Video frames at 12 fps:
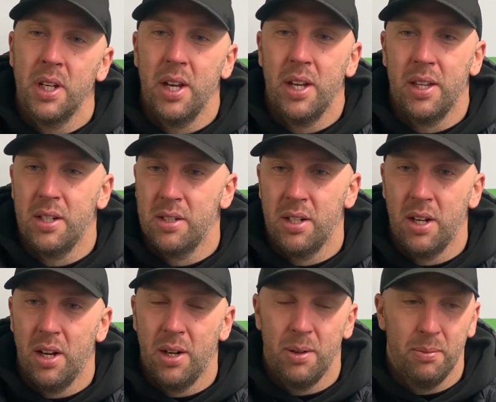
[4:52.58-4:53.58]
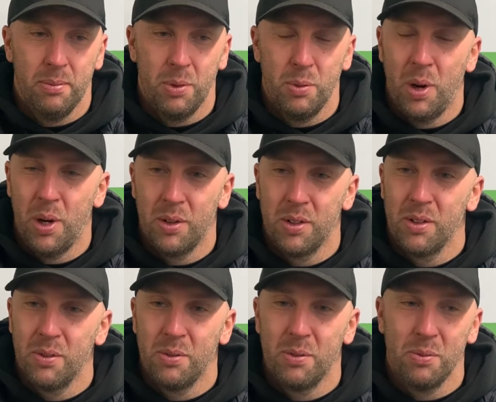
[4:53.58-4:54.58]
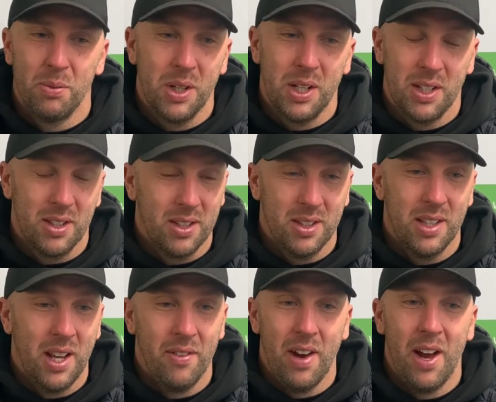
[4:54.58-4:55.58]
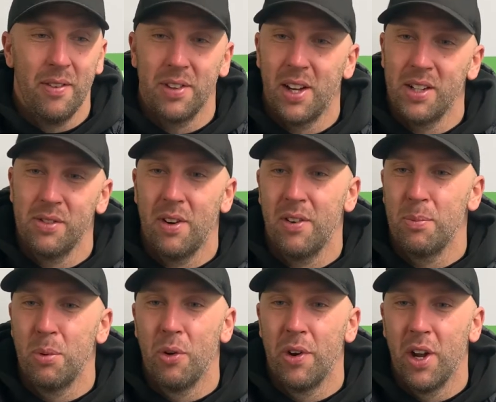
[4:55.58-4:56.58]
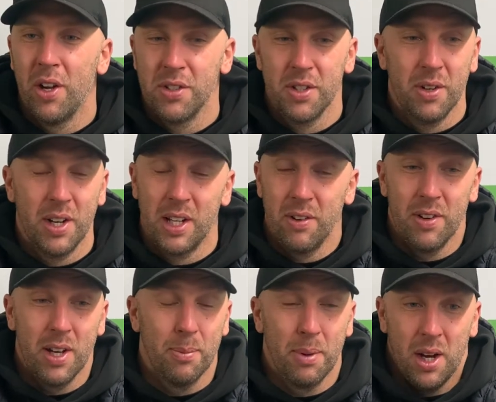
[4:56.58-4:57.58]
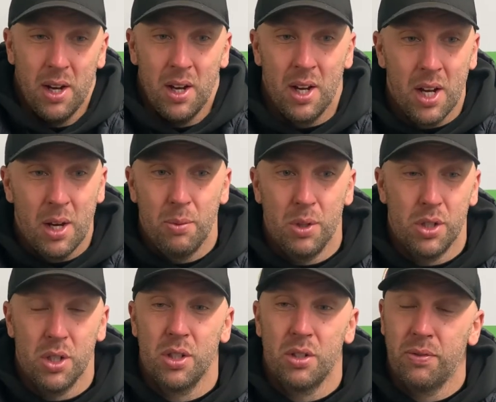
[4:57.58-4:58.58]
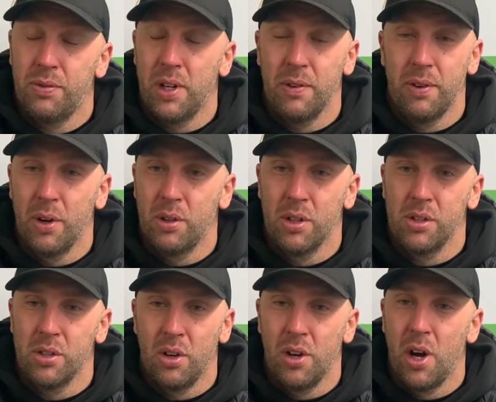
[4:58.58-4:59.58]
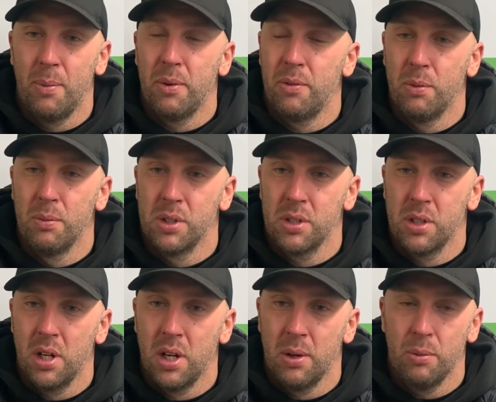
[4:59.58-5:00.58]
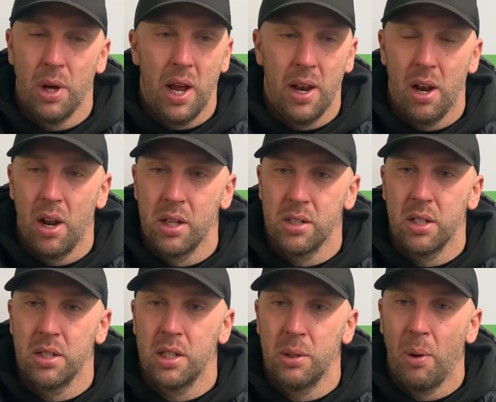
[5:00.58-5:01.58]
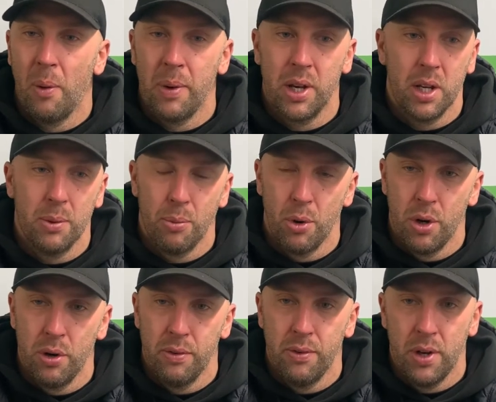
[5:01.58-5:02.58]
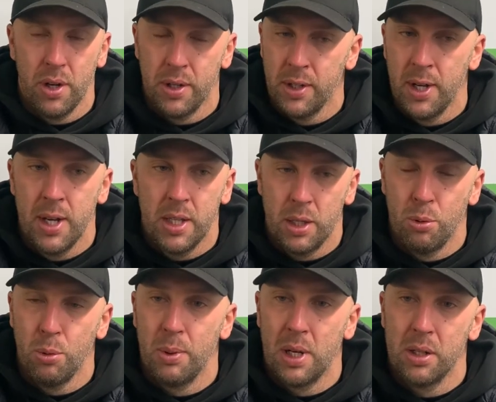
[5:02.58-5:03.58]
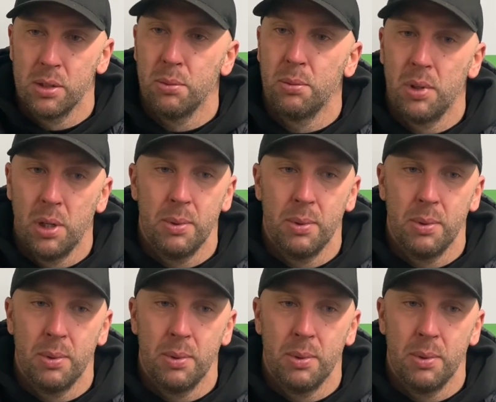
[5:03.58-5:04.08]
Yeah, that's it. We never have done this very boring answer I'm going to give here, but we're just fully focused on our performance. We'll analyse it, see where we can improve, and there will be little